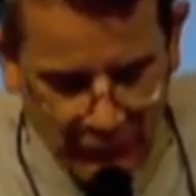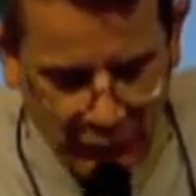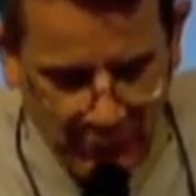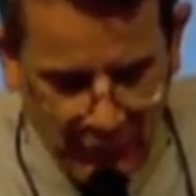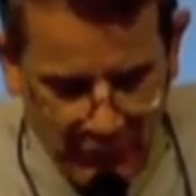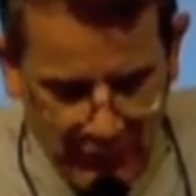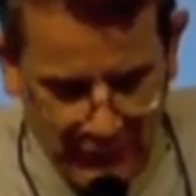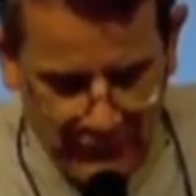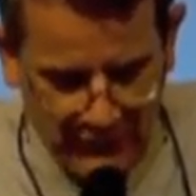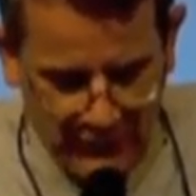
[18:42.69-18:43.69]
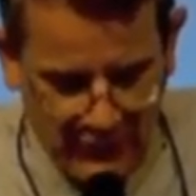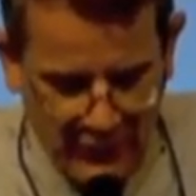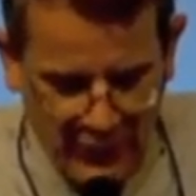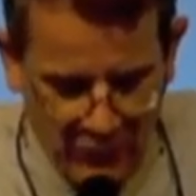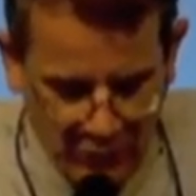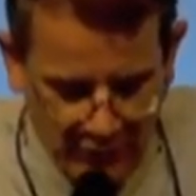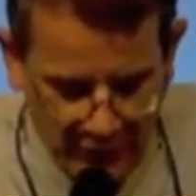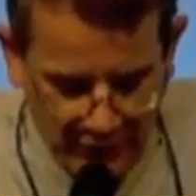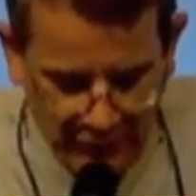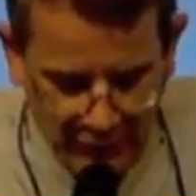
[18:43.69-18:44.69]
The Spirit,
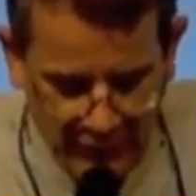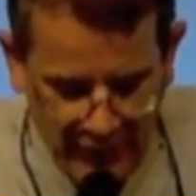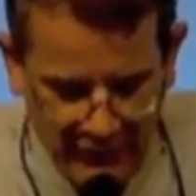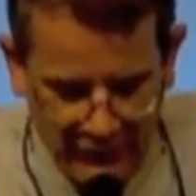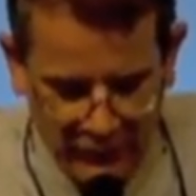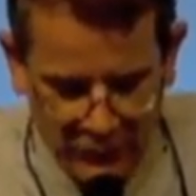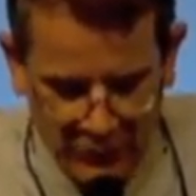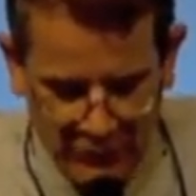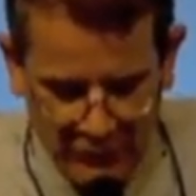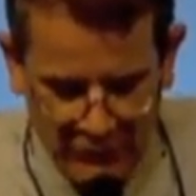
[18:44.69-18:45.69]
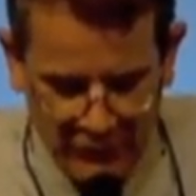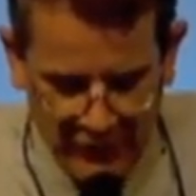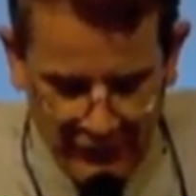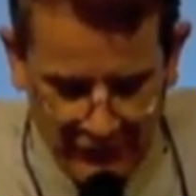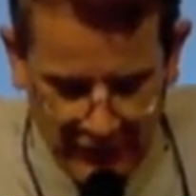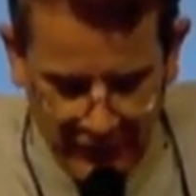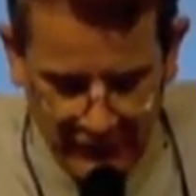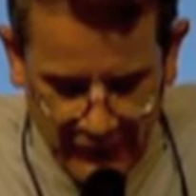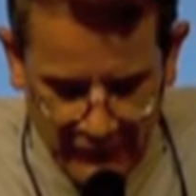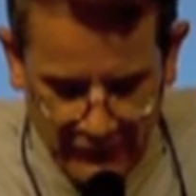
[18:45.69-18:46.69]
who is the last to be revealed in
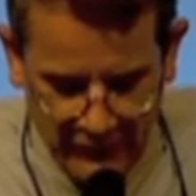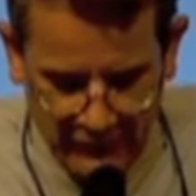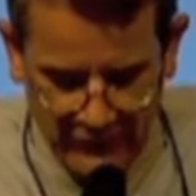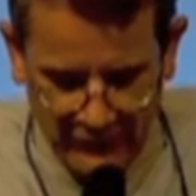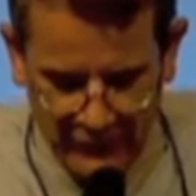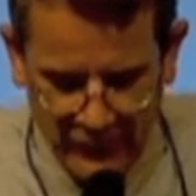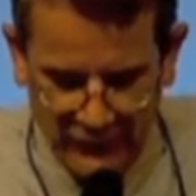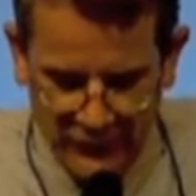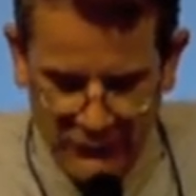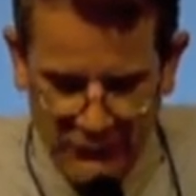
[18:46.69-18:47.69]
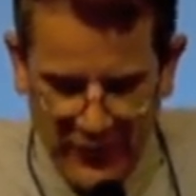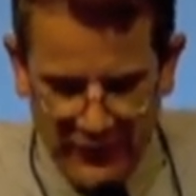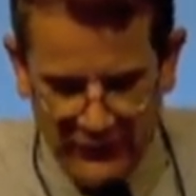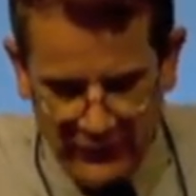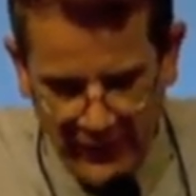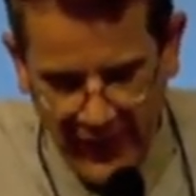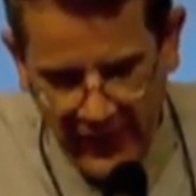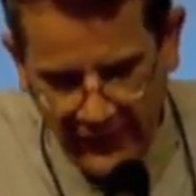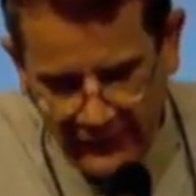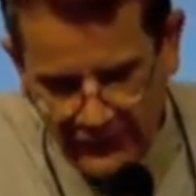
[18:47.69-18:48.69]
catechesis, is in fact
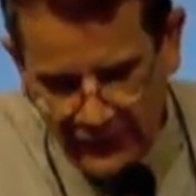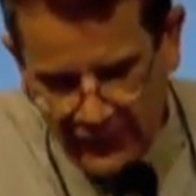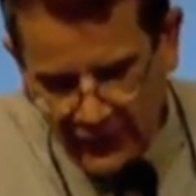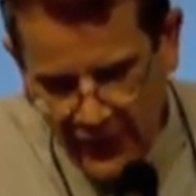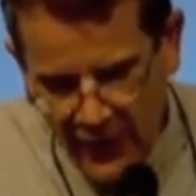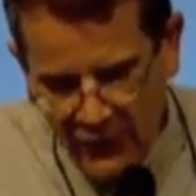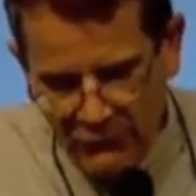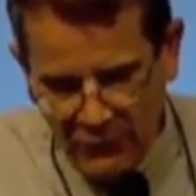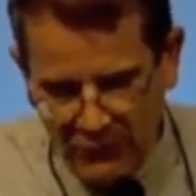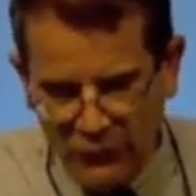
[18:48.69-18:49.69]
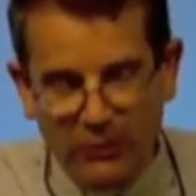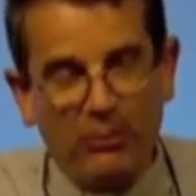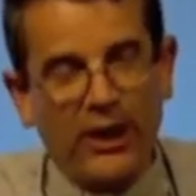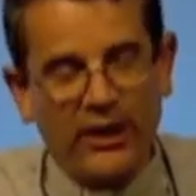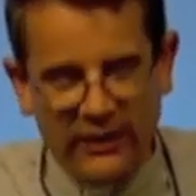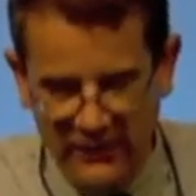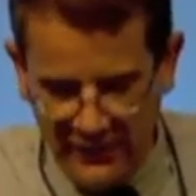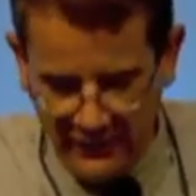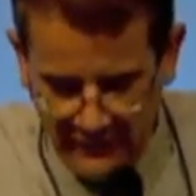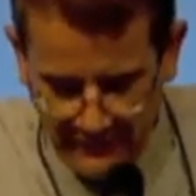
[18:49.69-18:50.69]
acting from the
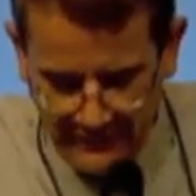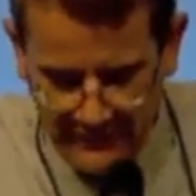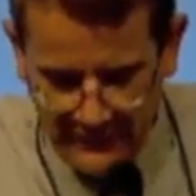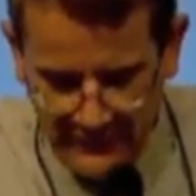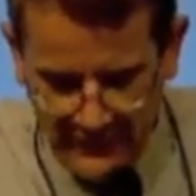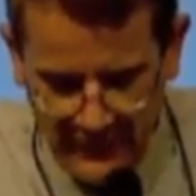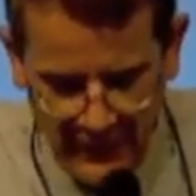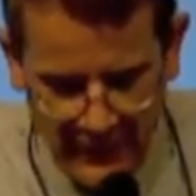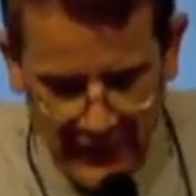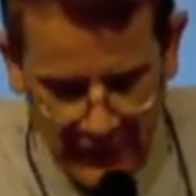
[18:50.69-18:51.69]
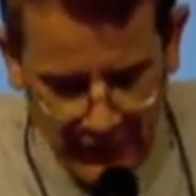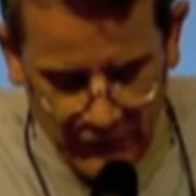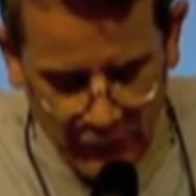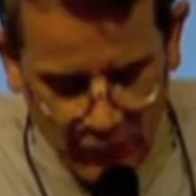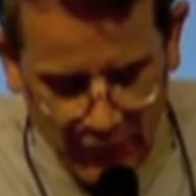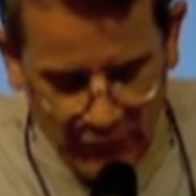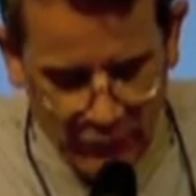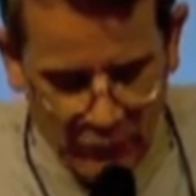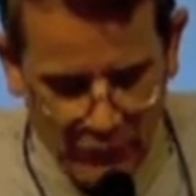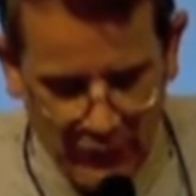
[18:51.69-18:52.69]
beginning. He is the one
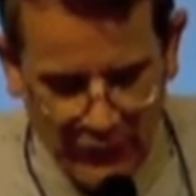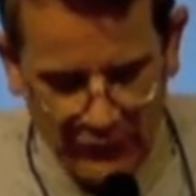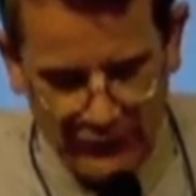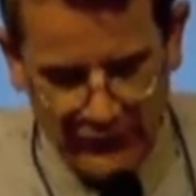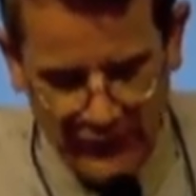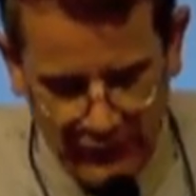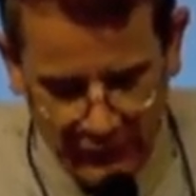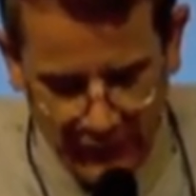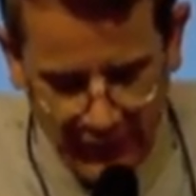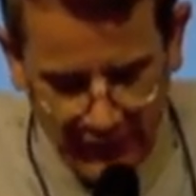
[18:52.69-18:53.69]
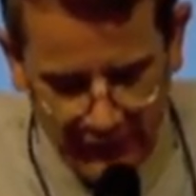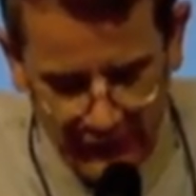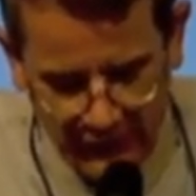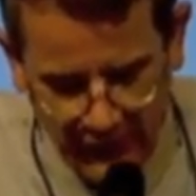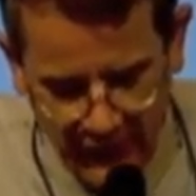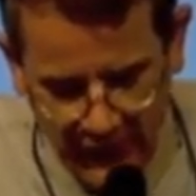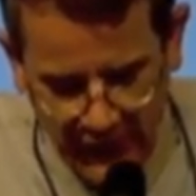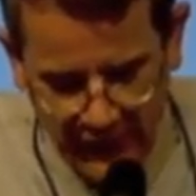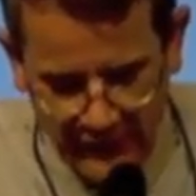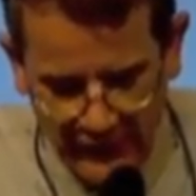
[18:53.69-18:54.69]
who works in the heart
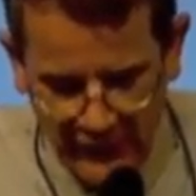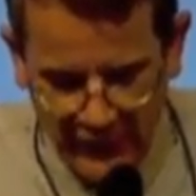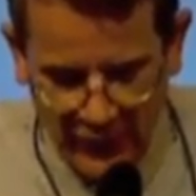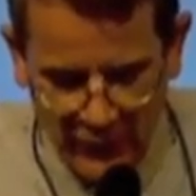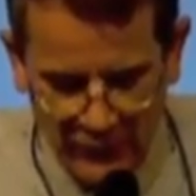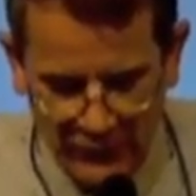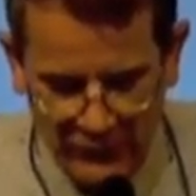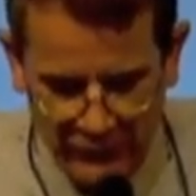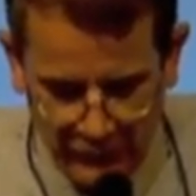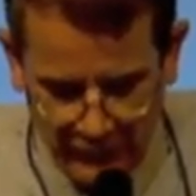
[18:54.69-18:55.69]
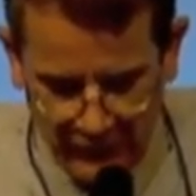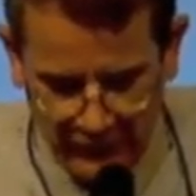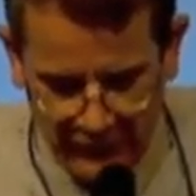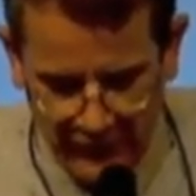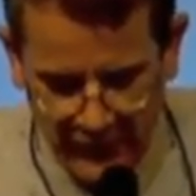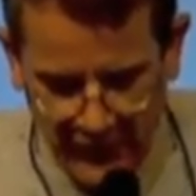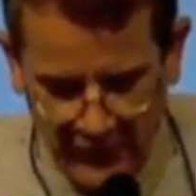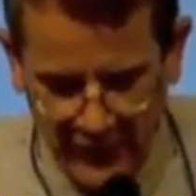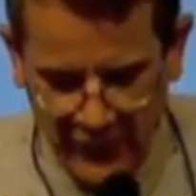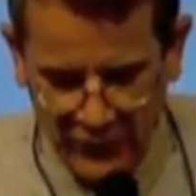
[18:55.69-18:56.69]
and causes the
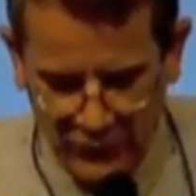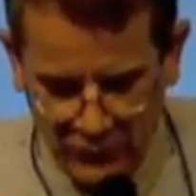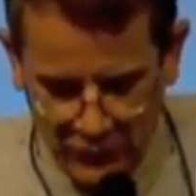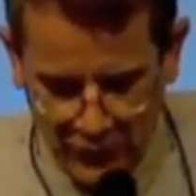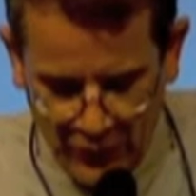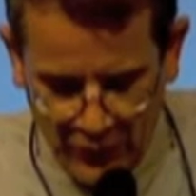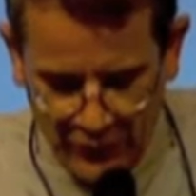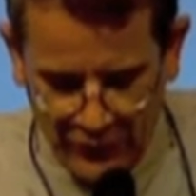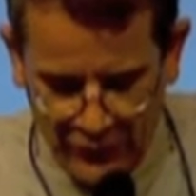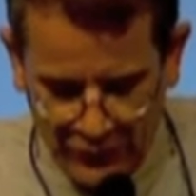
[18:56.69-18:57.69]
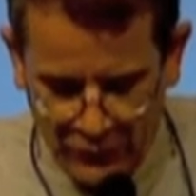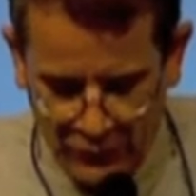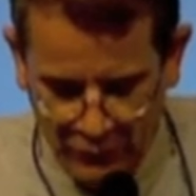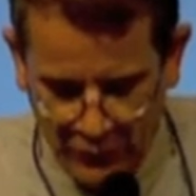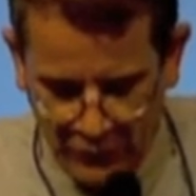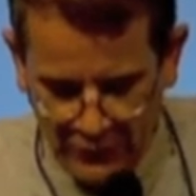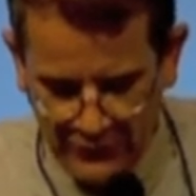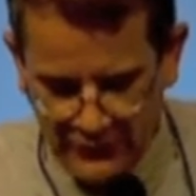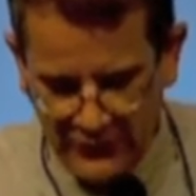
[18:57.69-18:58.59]
desire to God to grow.